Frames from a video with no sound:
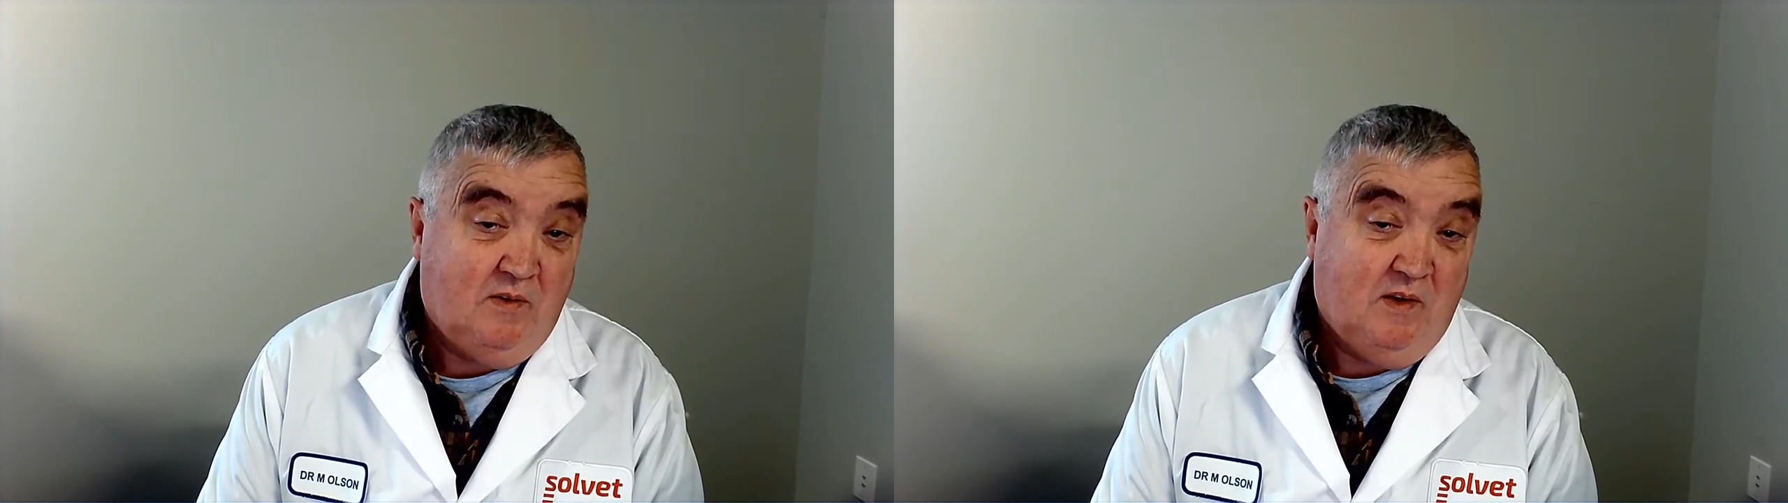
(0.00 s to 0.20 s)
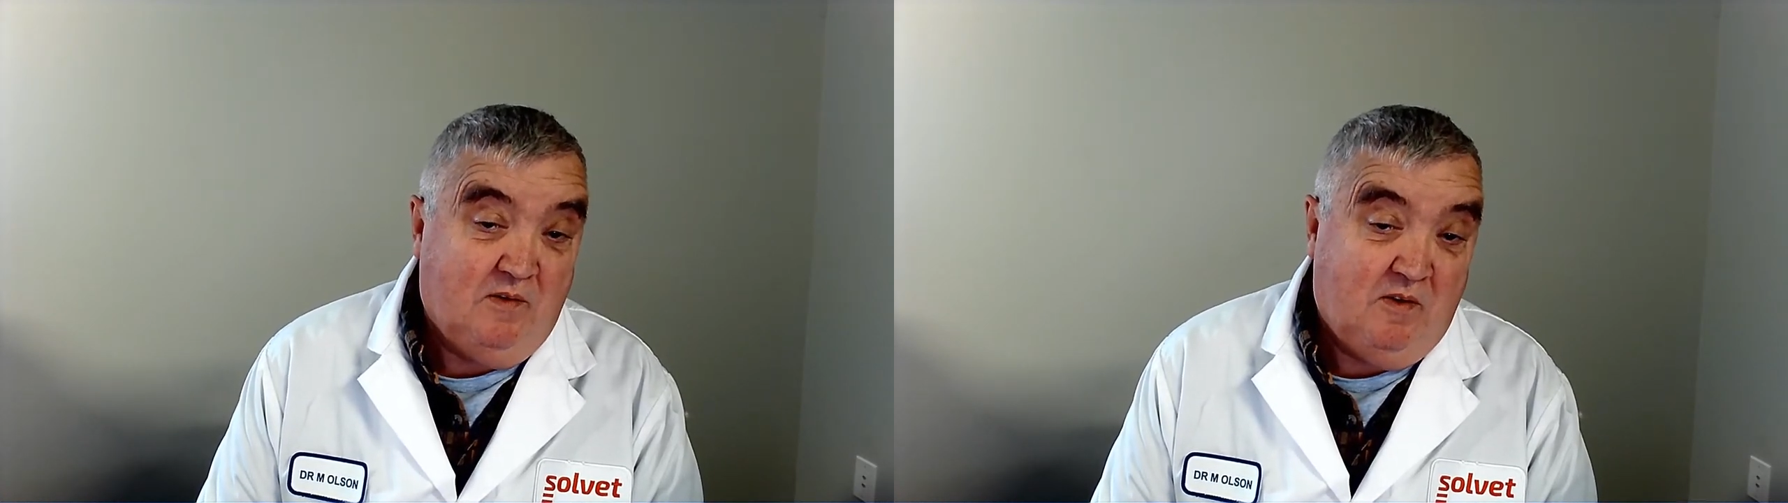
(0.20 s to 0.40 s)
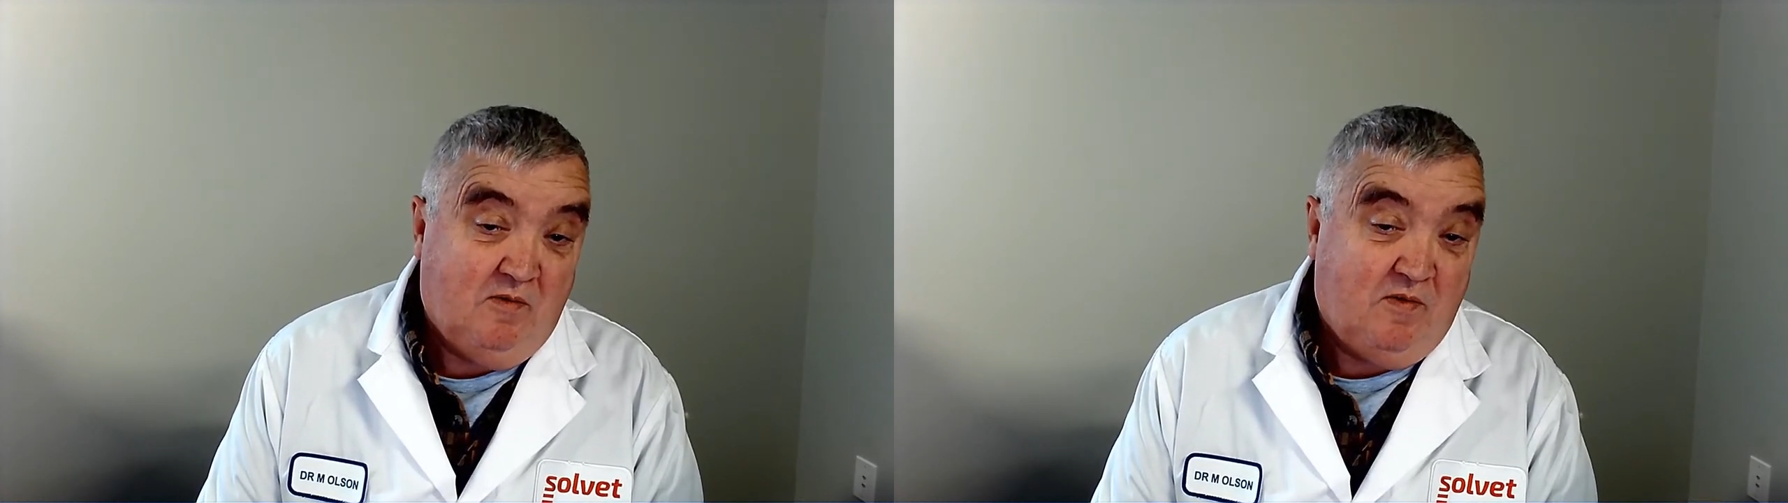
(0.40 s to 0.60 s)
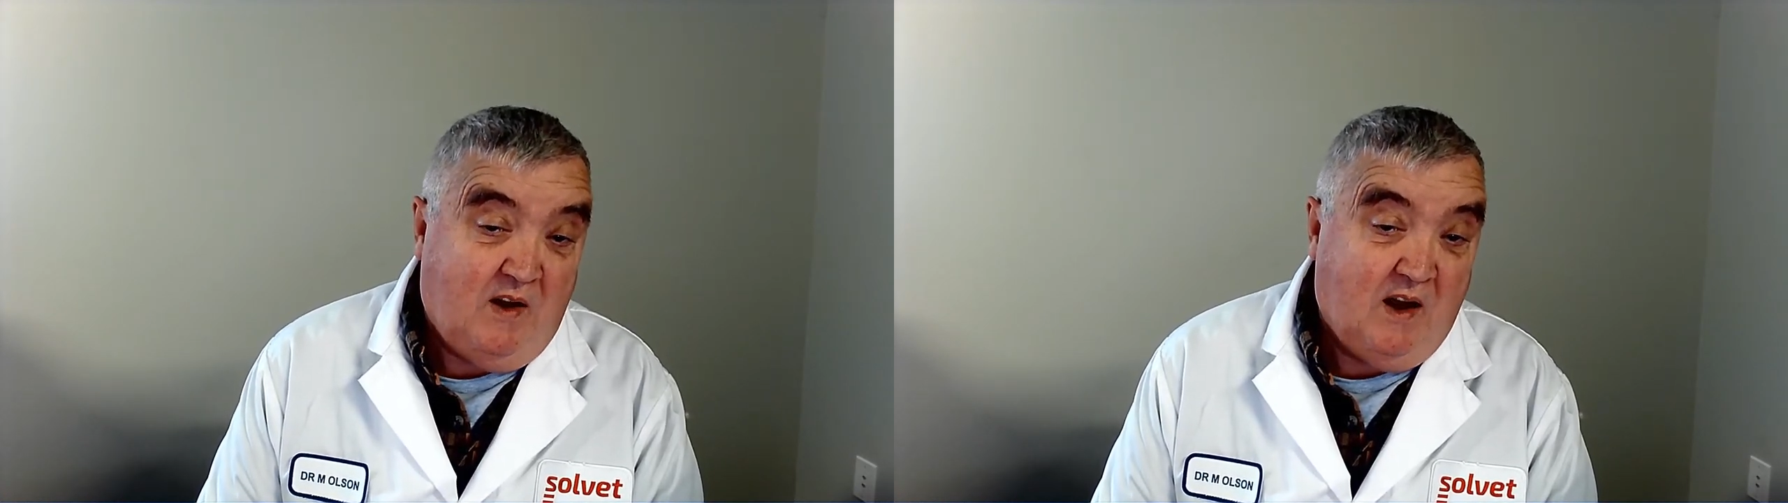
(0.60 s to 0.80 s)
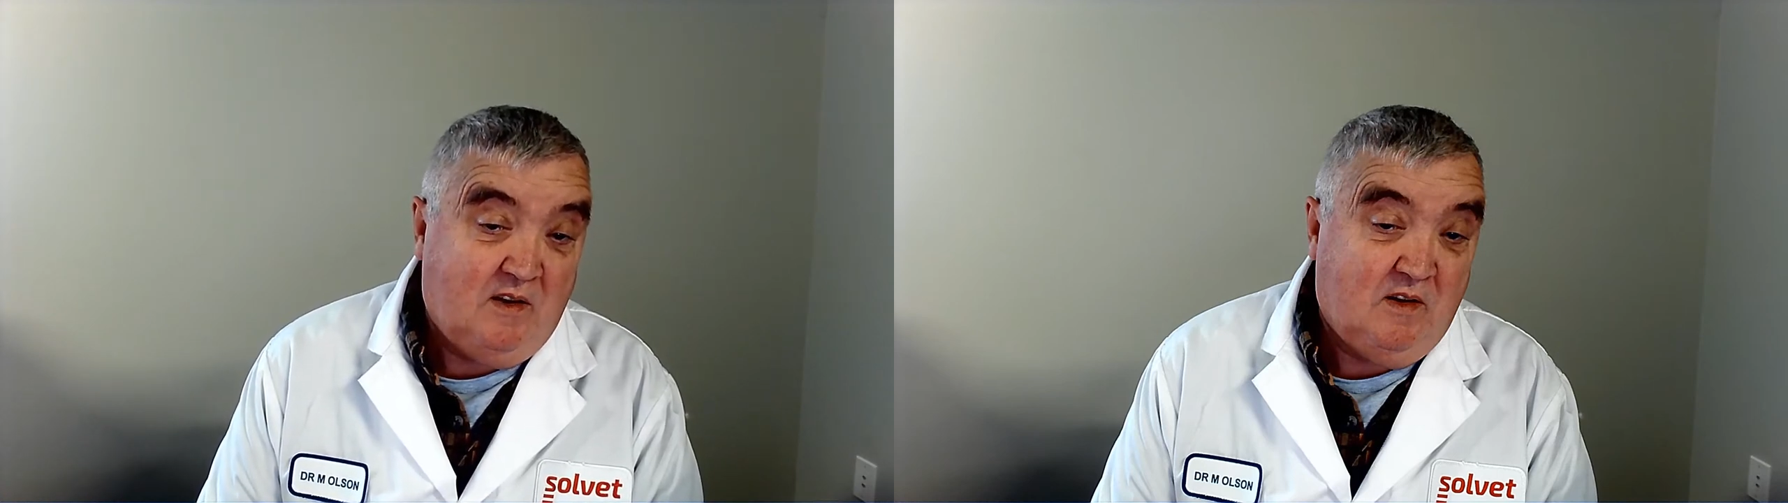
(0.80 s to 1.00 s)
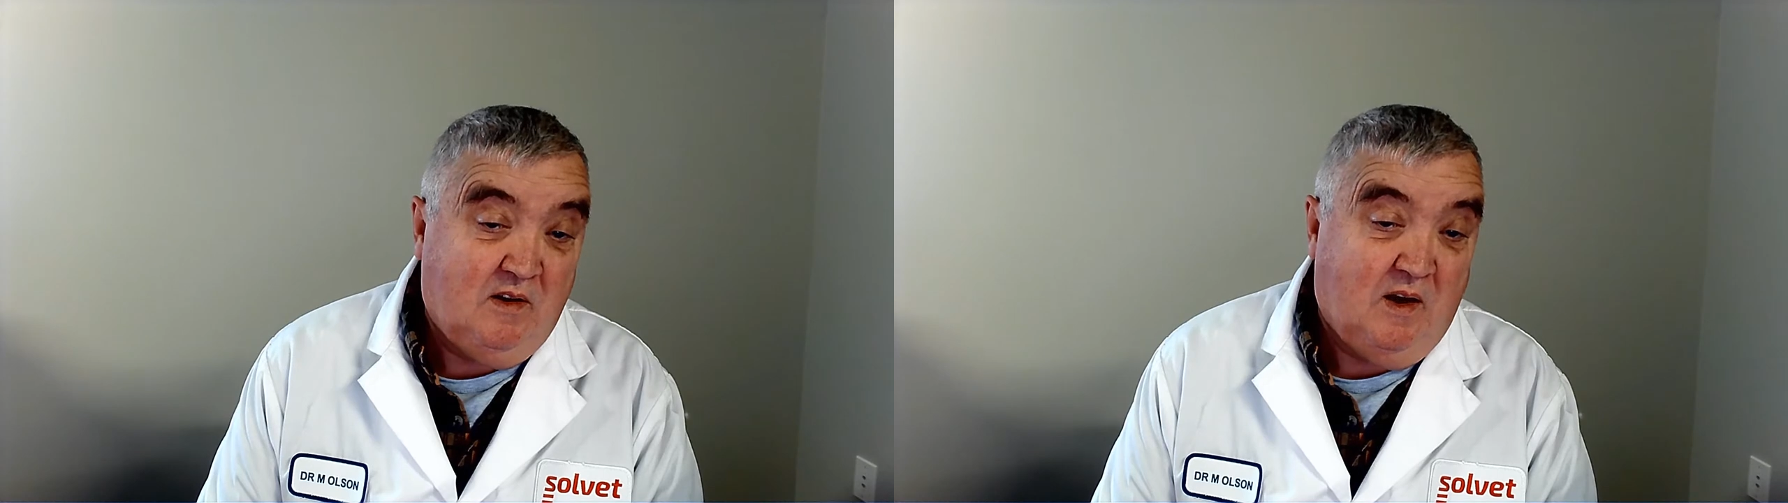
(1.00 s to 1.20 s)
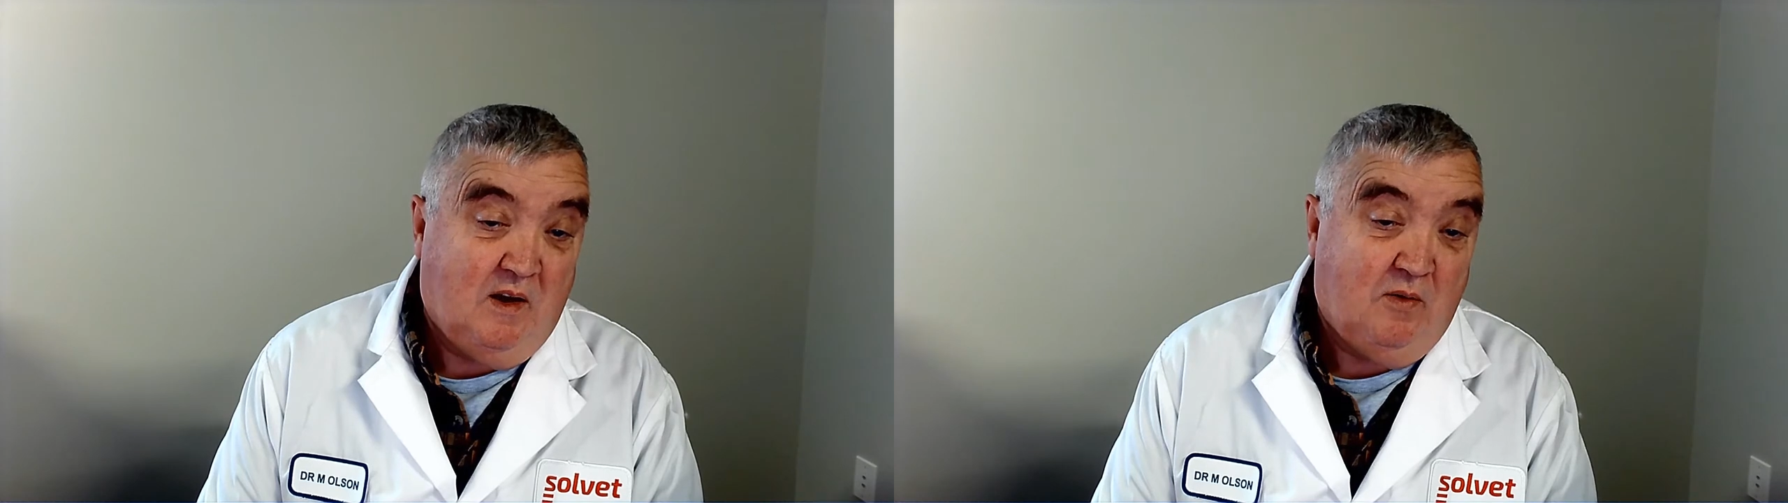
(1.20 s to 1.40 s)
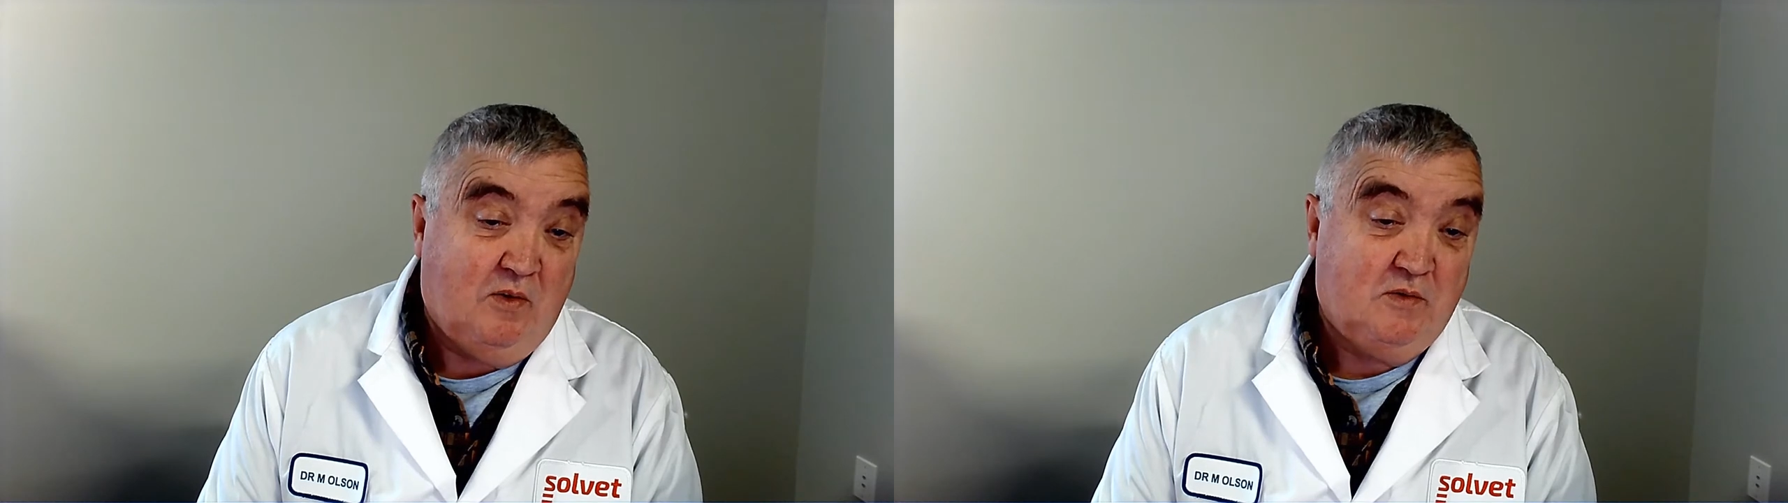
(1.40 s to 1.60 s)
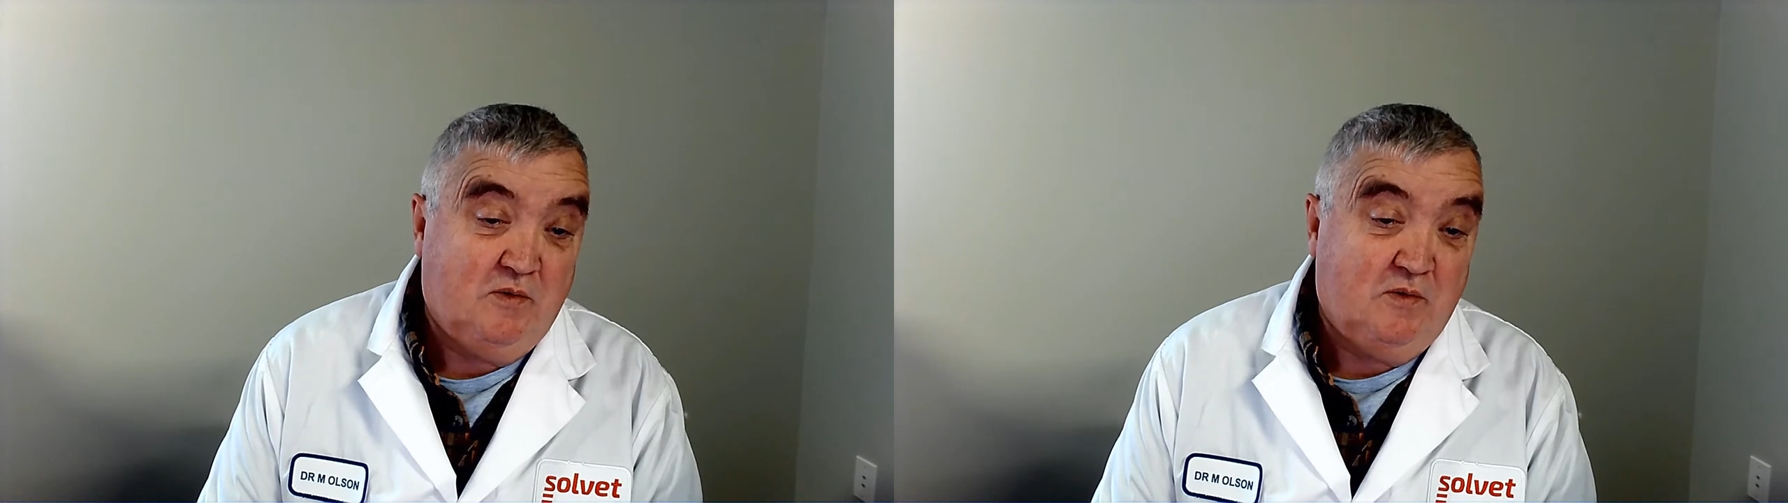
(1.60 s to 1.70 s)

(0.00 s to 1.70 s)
And in fact, uh,